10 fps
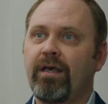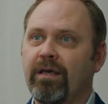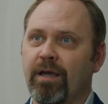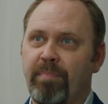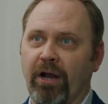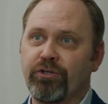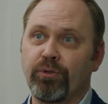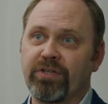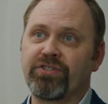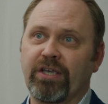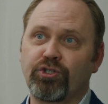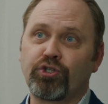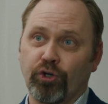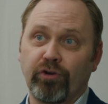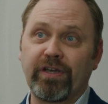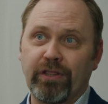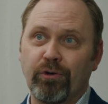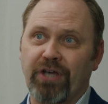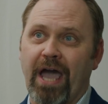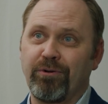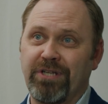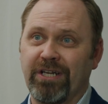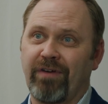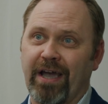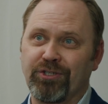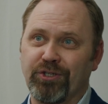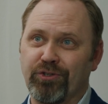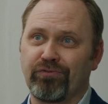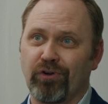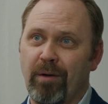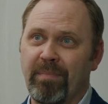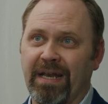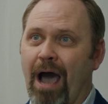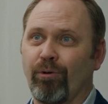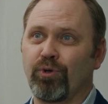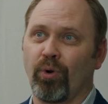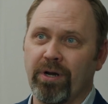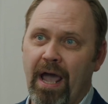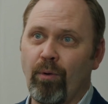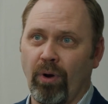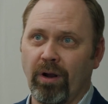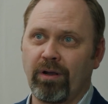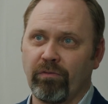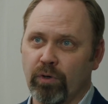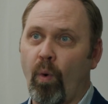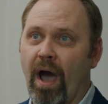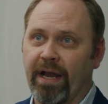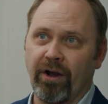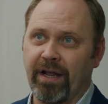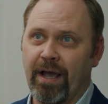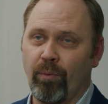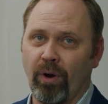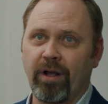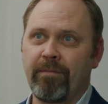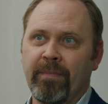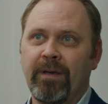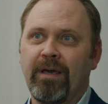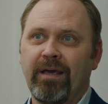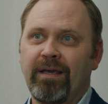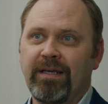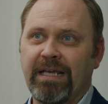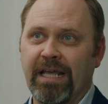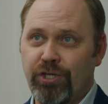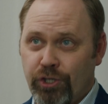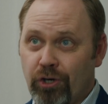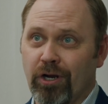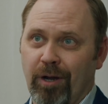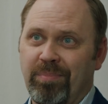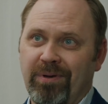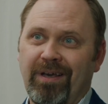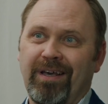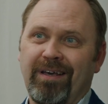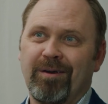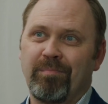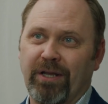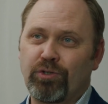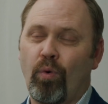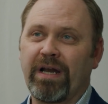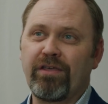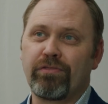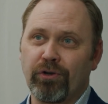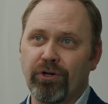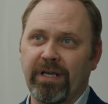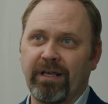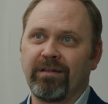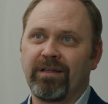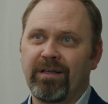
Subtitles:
compared to, let's say, serving those IoT devices from an outdoor network over a wide area network. In Europe, by 2030,